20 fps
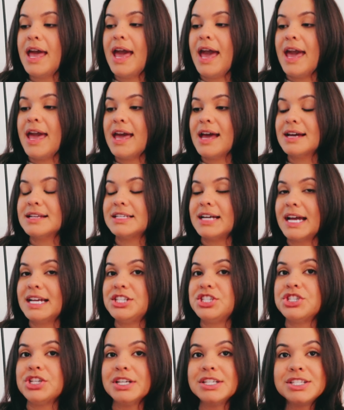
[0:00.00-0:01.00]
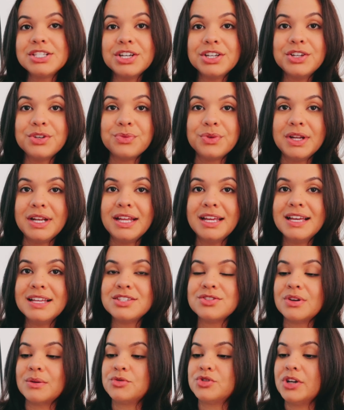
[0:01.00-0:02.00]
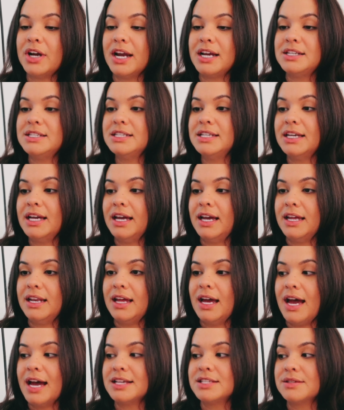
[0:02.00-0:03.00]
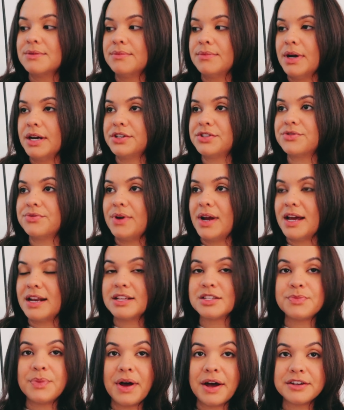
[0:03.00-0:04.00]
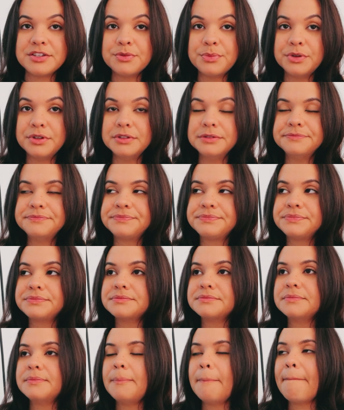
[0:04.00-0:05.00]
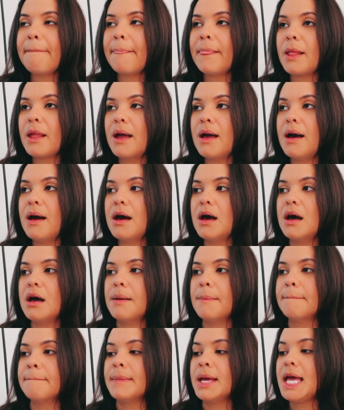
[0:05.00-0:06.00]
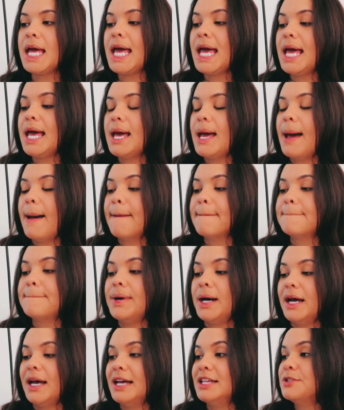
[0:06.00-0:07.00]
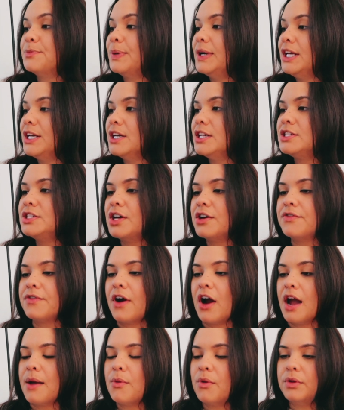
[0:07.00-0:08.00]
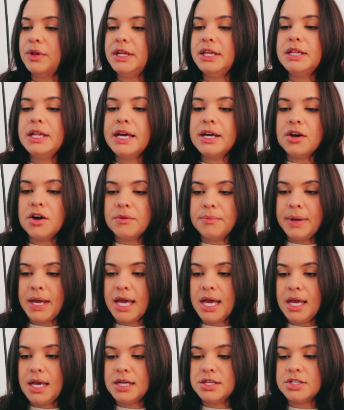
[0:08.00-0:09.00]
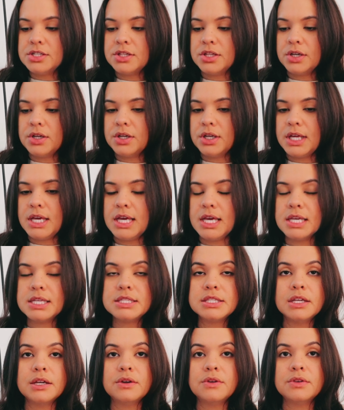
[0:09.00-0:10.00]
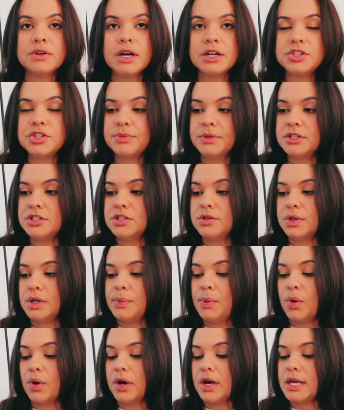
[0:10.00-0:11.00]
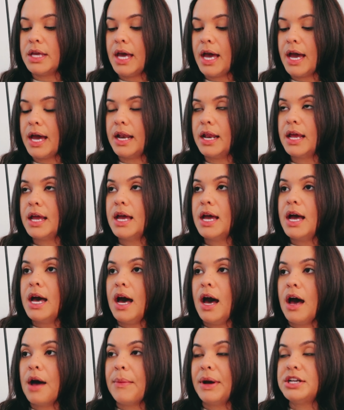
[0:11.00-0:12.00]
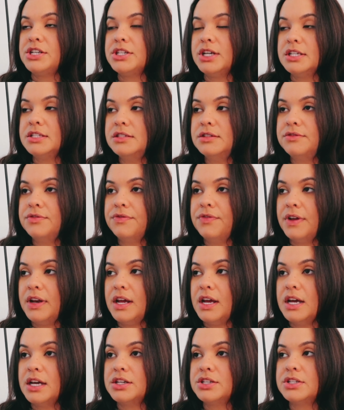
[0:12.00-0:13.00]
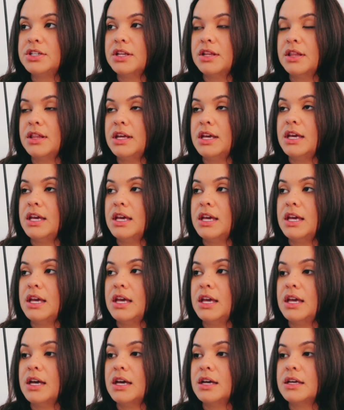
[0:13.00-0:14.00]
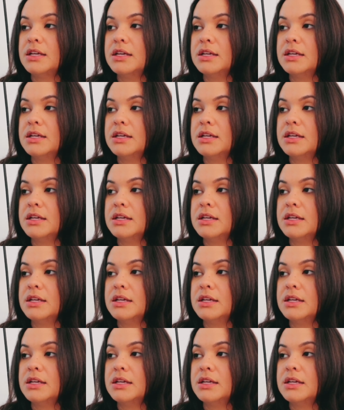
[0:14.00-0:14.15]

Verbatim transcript: and I just started reading it, so I'm trying to get as much read as possible. Um, but it's pretty good so far. I'm only like on page 30, so not too much to report yet. Um, I just finished the